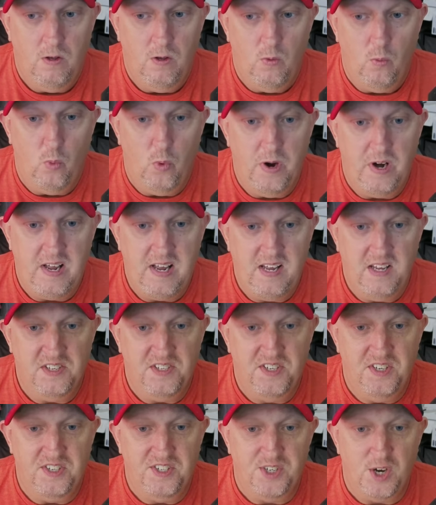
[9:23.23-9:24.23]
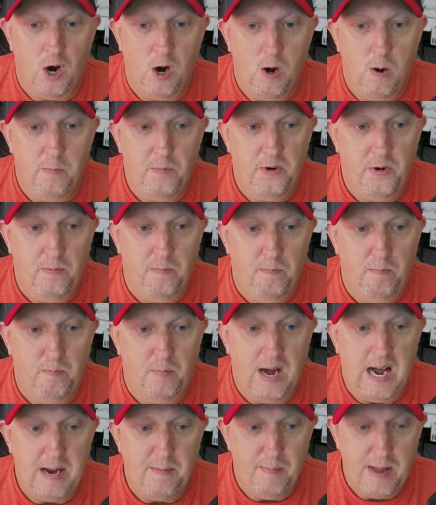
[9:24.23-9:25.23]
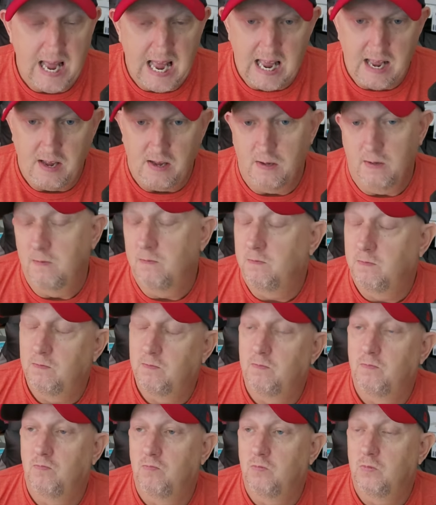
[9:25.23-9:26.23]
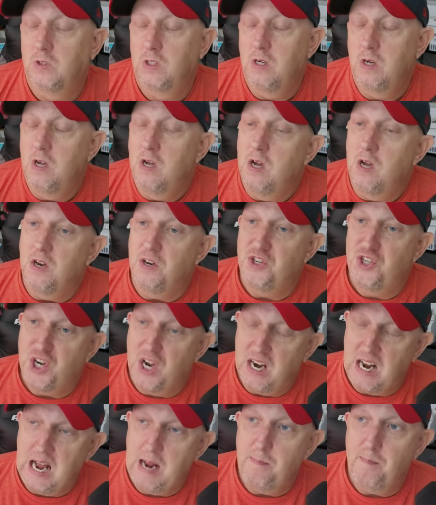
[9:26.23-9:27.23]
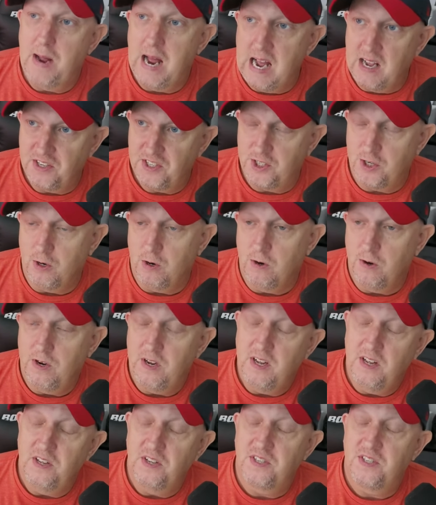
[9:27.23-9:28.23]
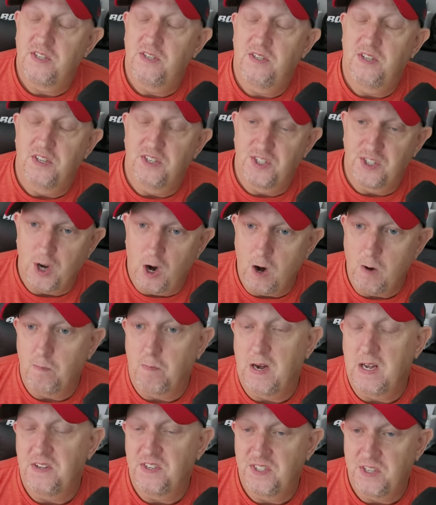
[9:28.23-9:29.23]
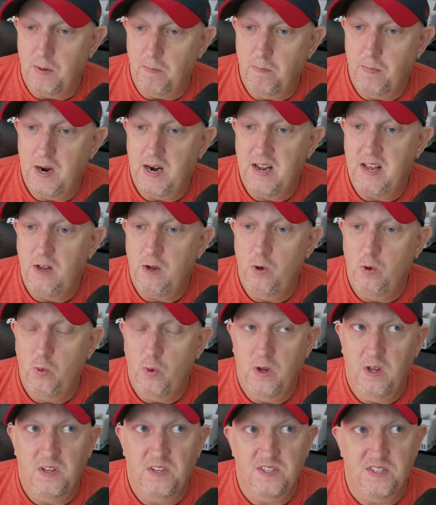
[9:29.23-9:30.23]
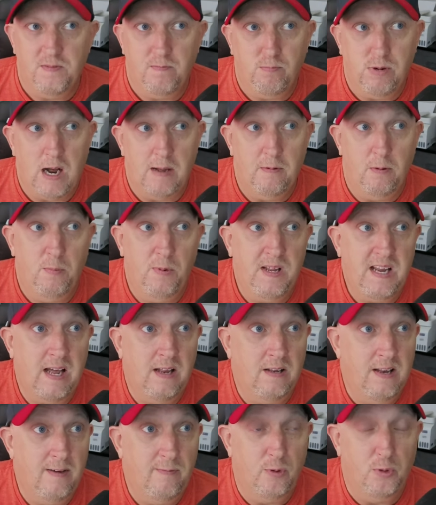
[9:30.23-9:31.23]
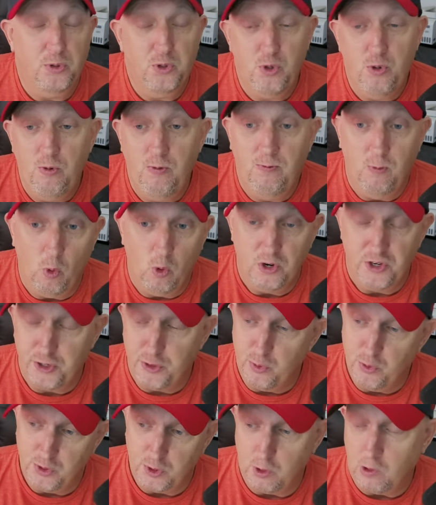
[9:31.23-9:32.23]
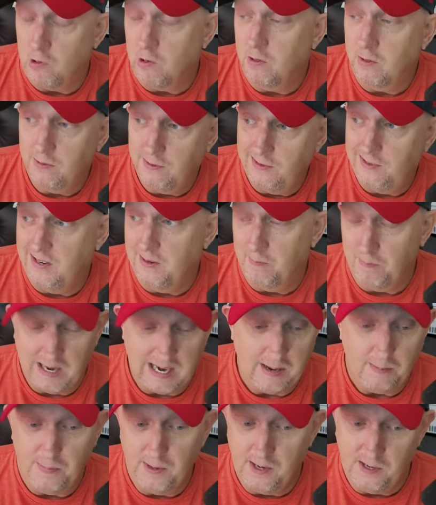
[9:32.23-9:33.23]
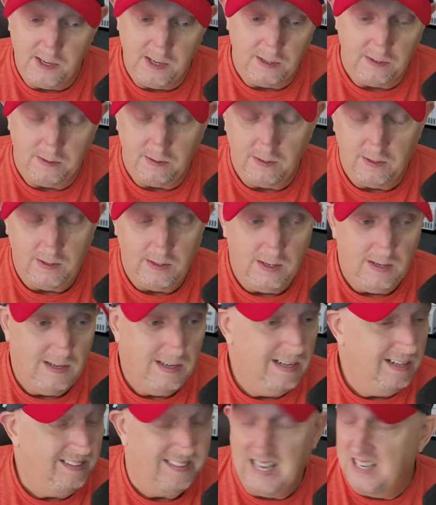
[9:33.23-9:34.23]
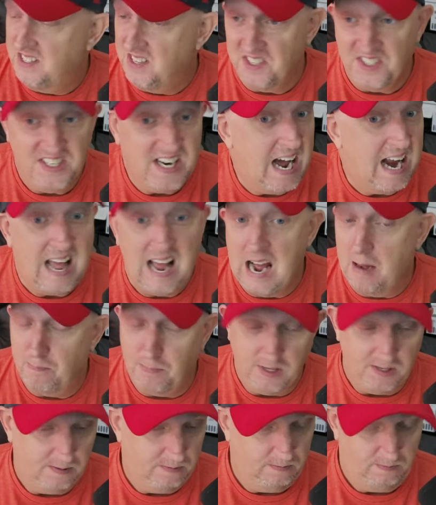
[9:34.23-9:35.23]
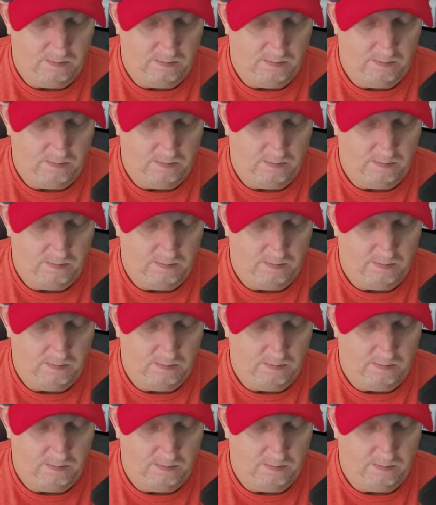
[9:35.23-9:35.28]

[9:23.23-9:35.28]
when he is disarmed by Mae. A Jedi Master is disarmed by somebody who is probably a level two Force user, in my opinion. That does not happen